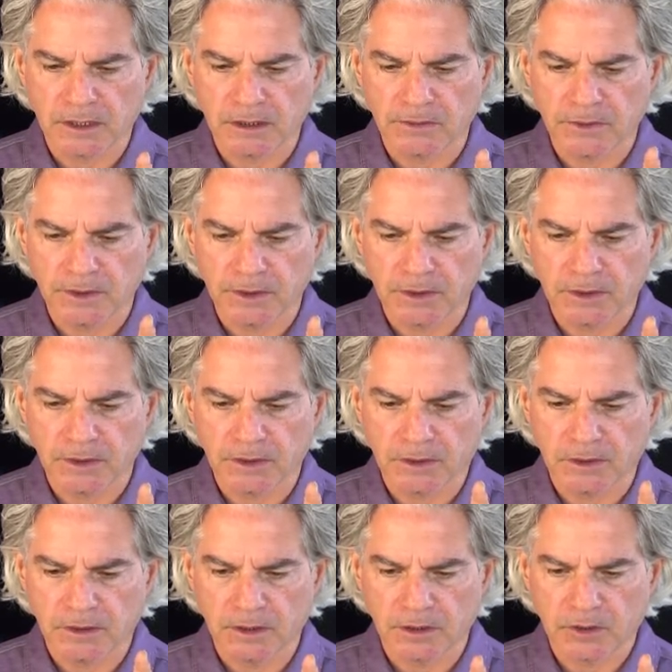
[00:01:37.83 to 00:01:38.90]
I want to
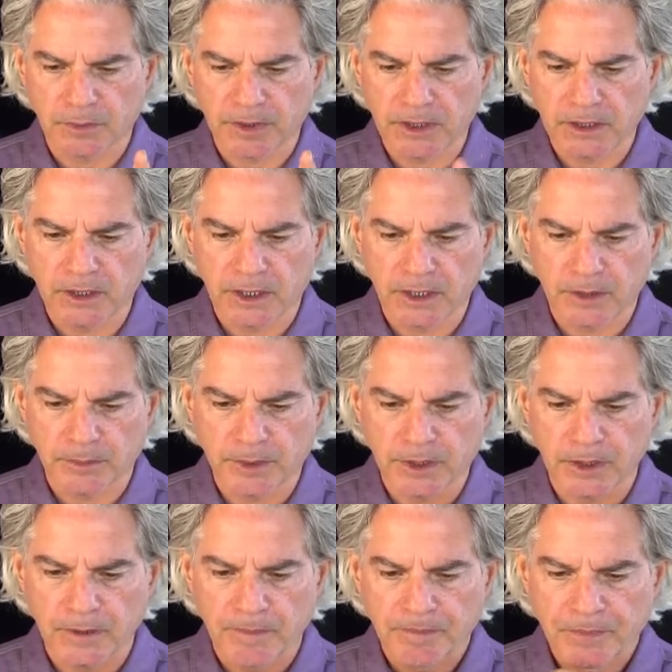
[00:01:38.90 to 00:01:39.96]
explain that,
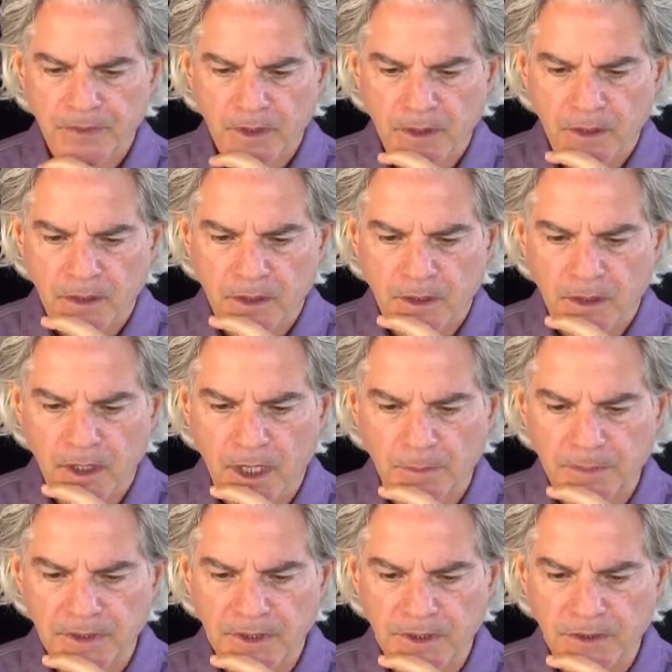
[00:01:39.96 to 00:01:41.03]
but
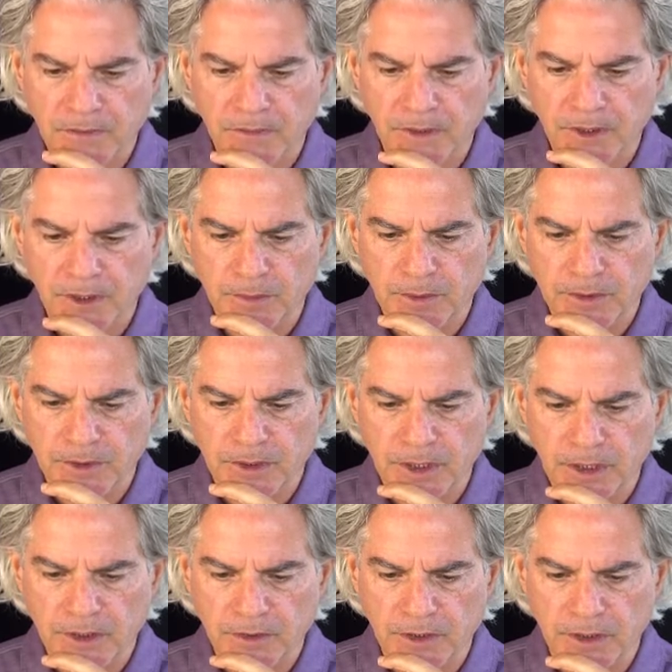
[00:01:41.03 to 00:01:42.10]
copy these variables
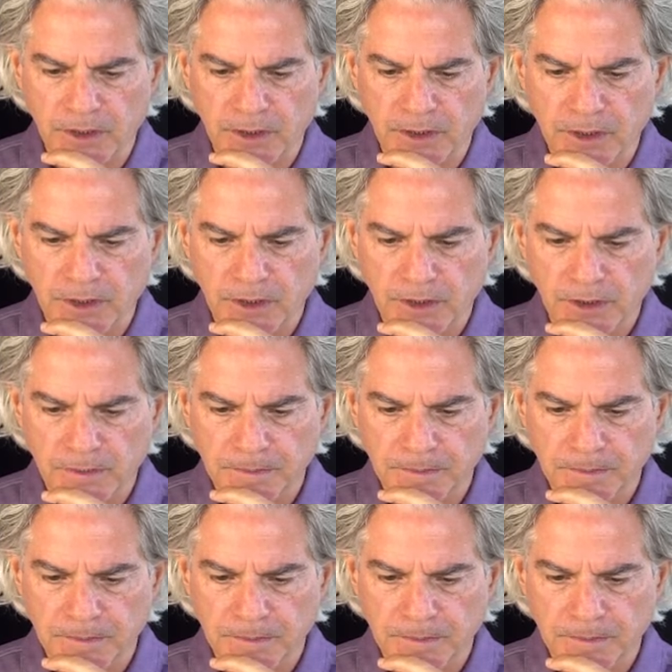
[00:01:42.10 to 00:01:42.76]
down here.